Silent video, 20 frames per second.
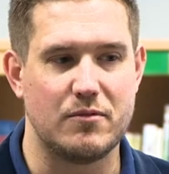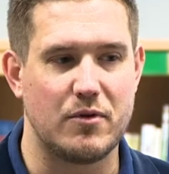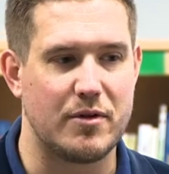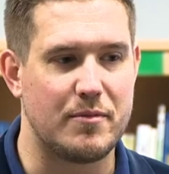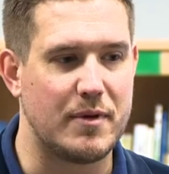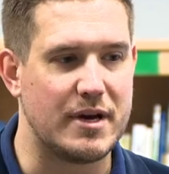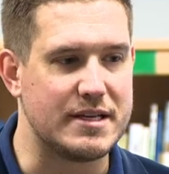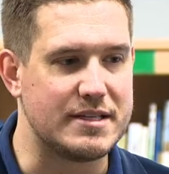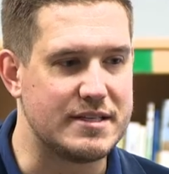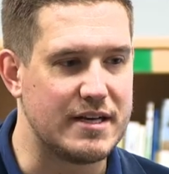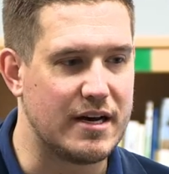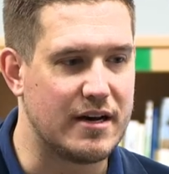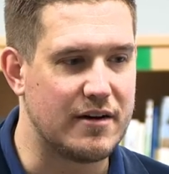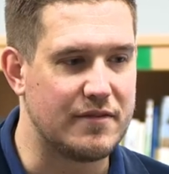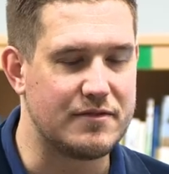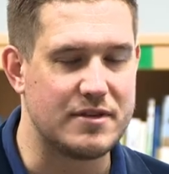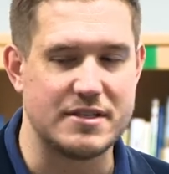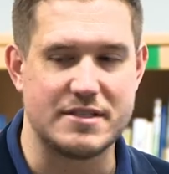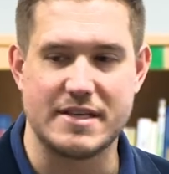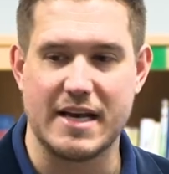with
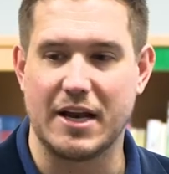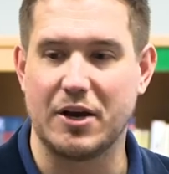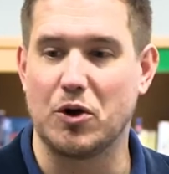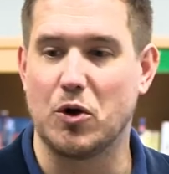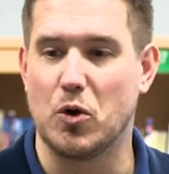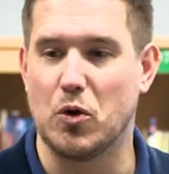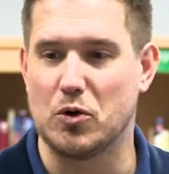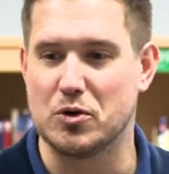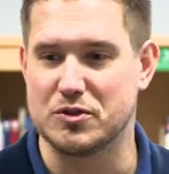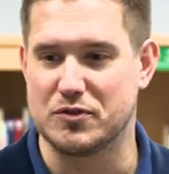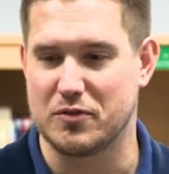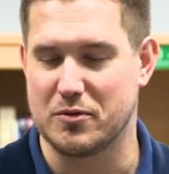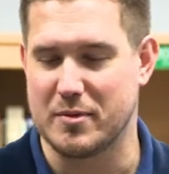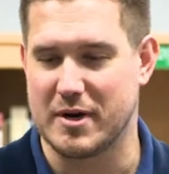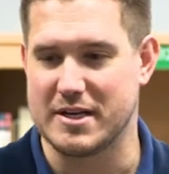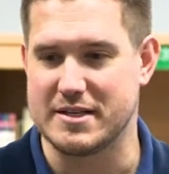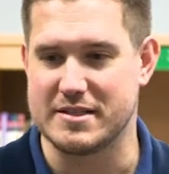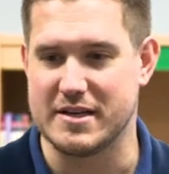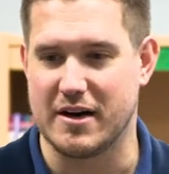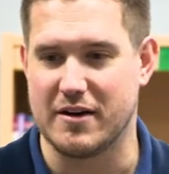myself, to set goals for
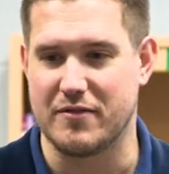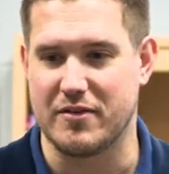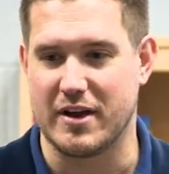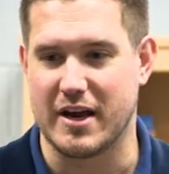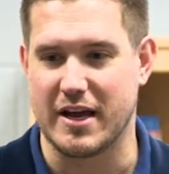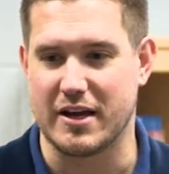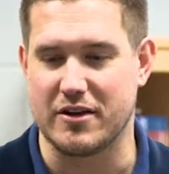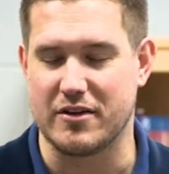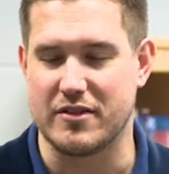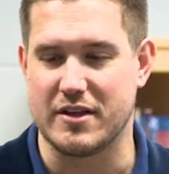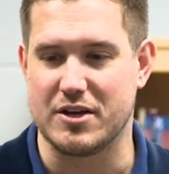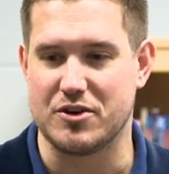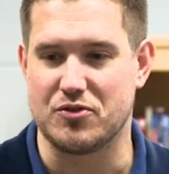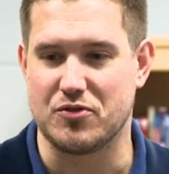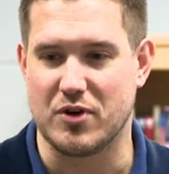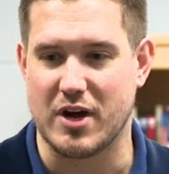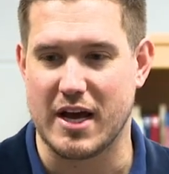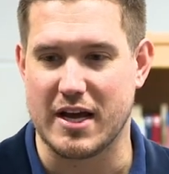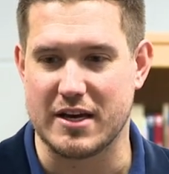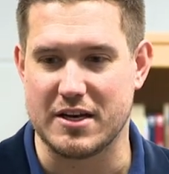myself that I could then
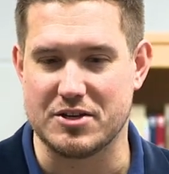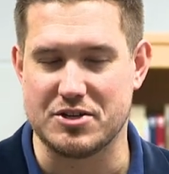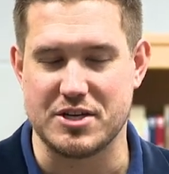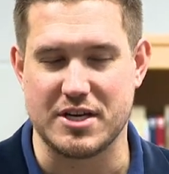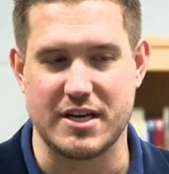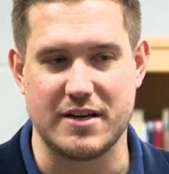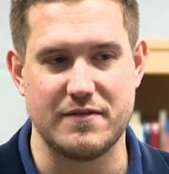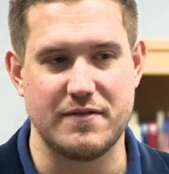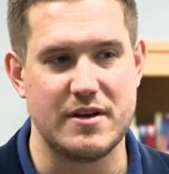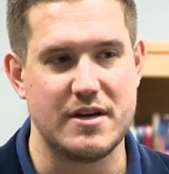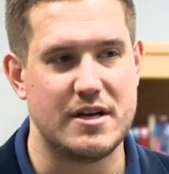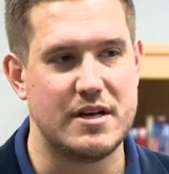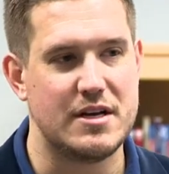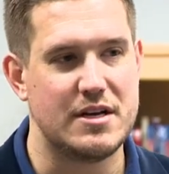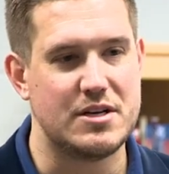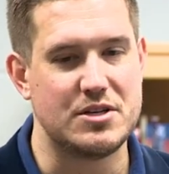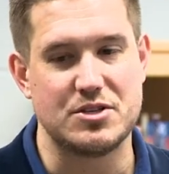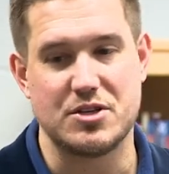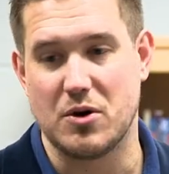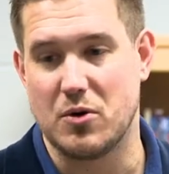try and achieve.
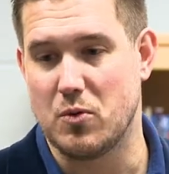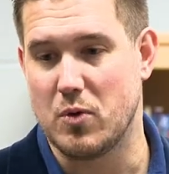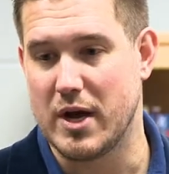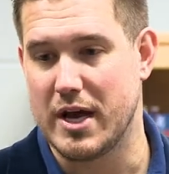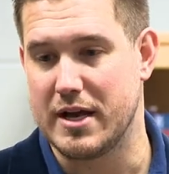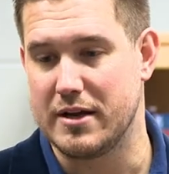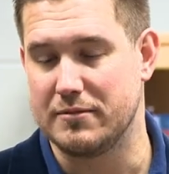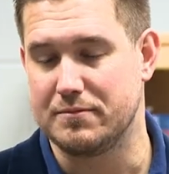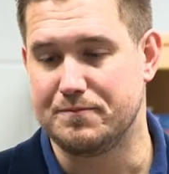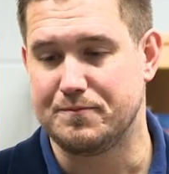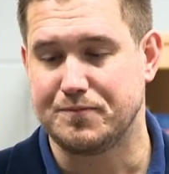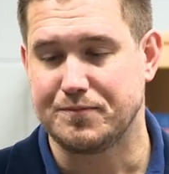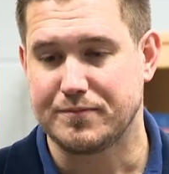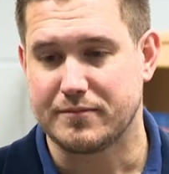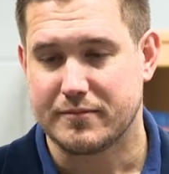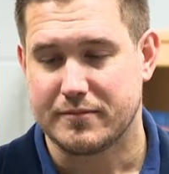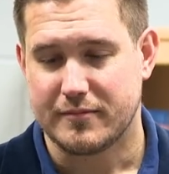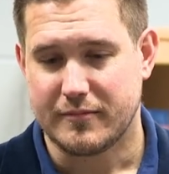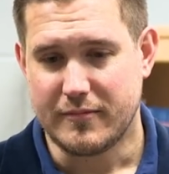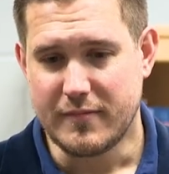So when
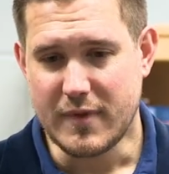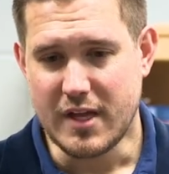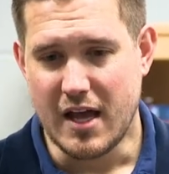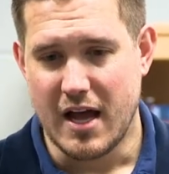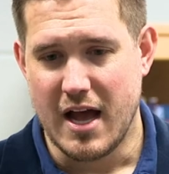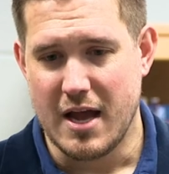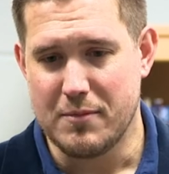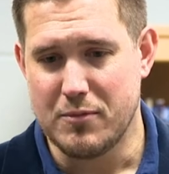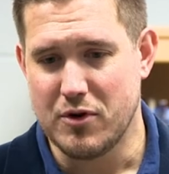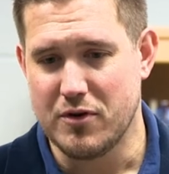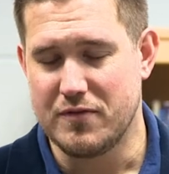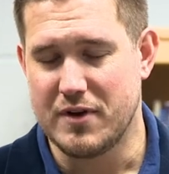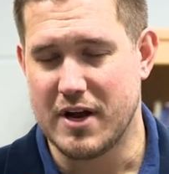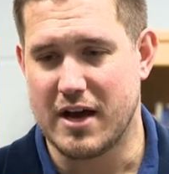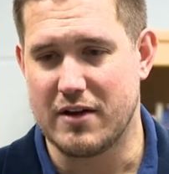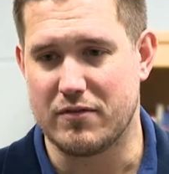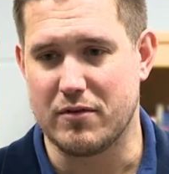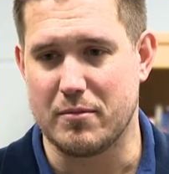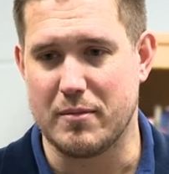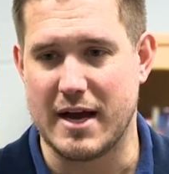I moved
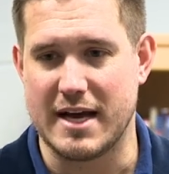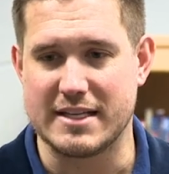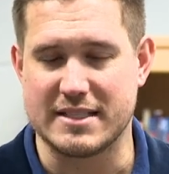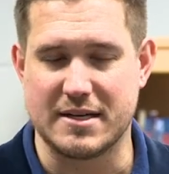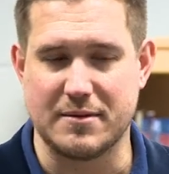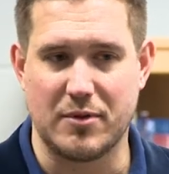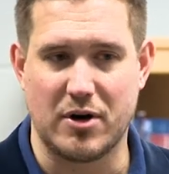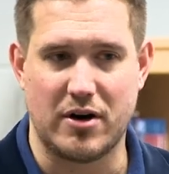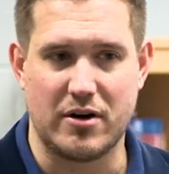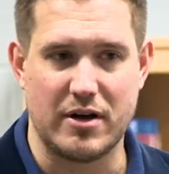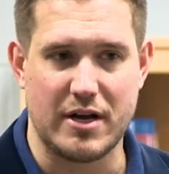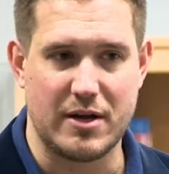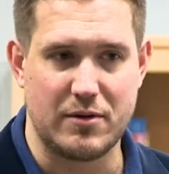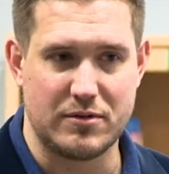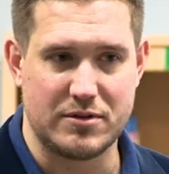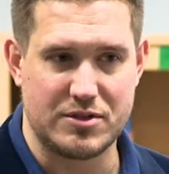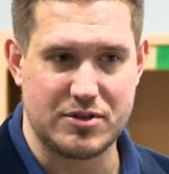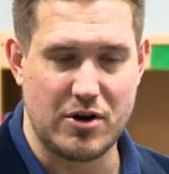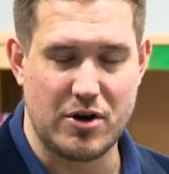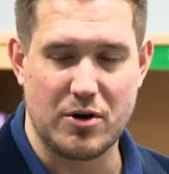on from basketball and
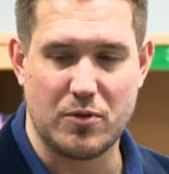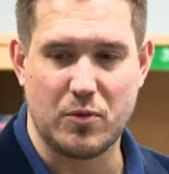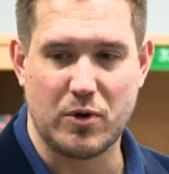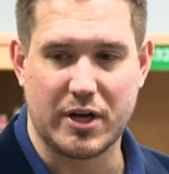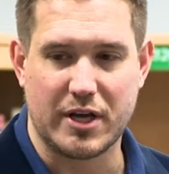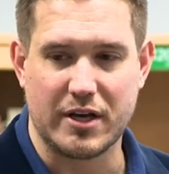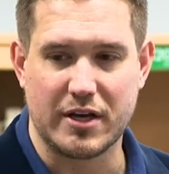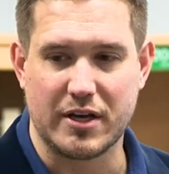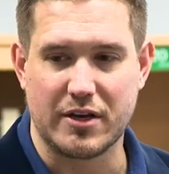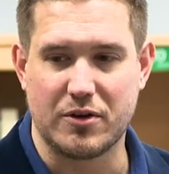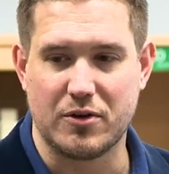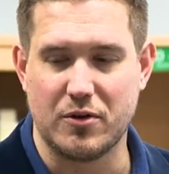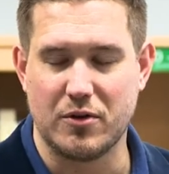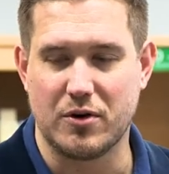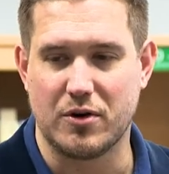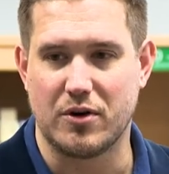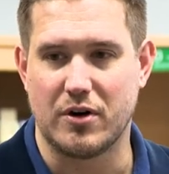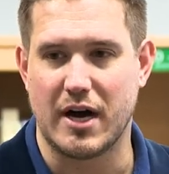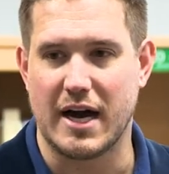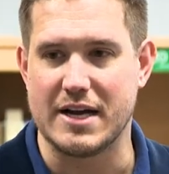started working at
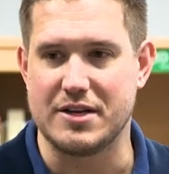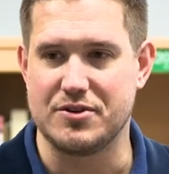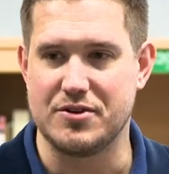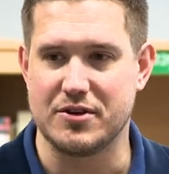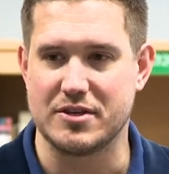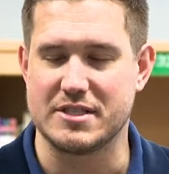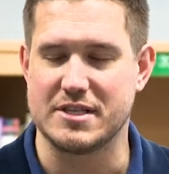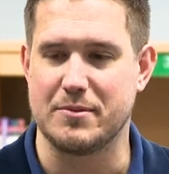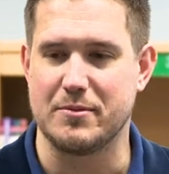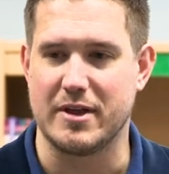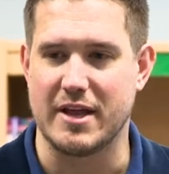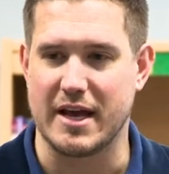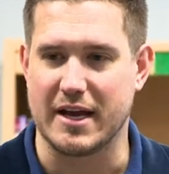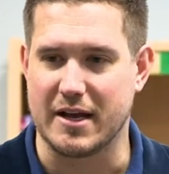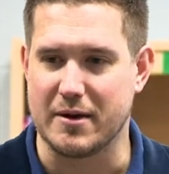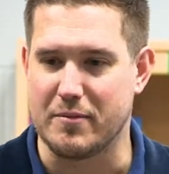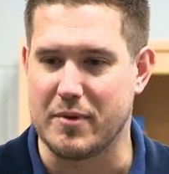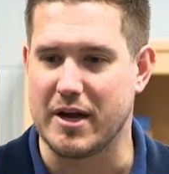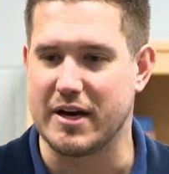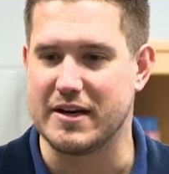Google, I took some of that
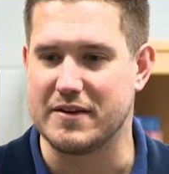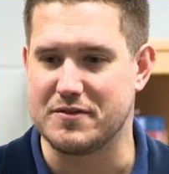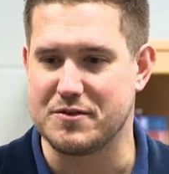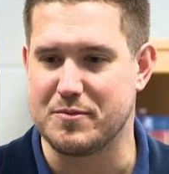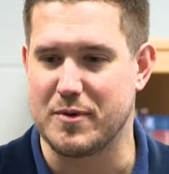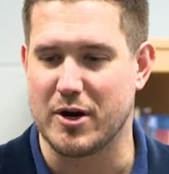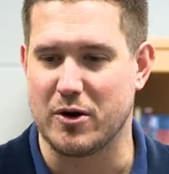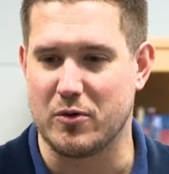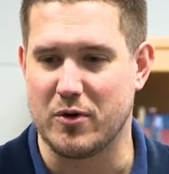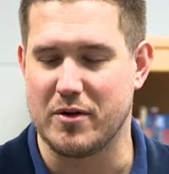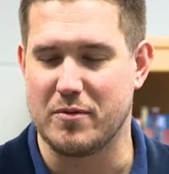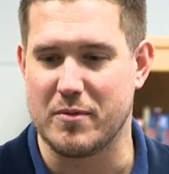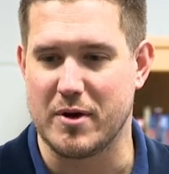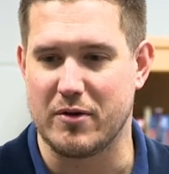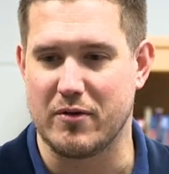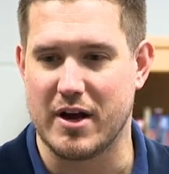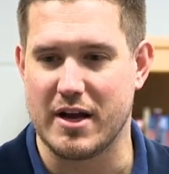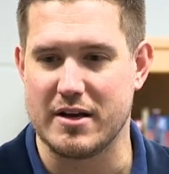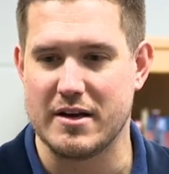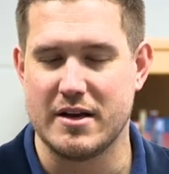competitive spirit with me,
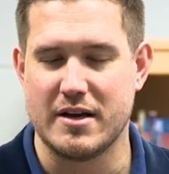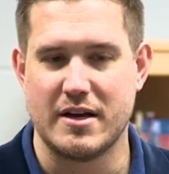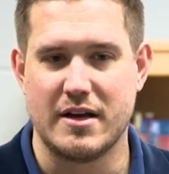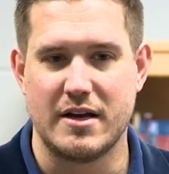right?